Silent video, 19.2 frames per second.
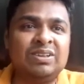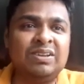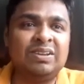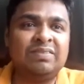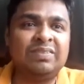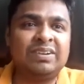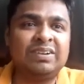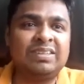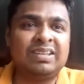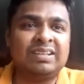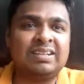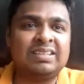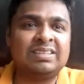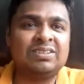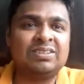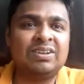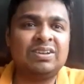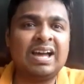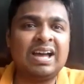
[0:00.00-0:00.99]
further.
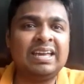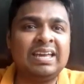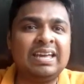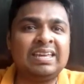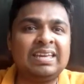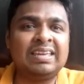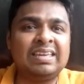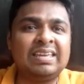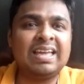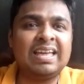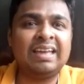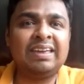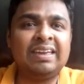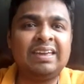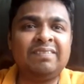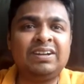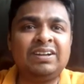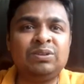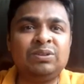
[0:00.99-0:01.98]
So I give
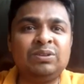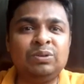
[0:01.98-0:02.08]
it to you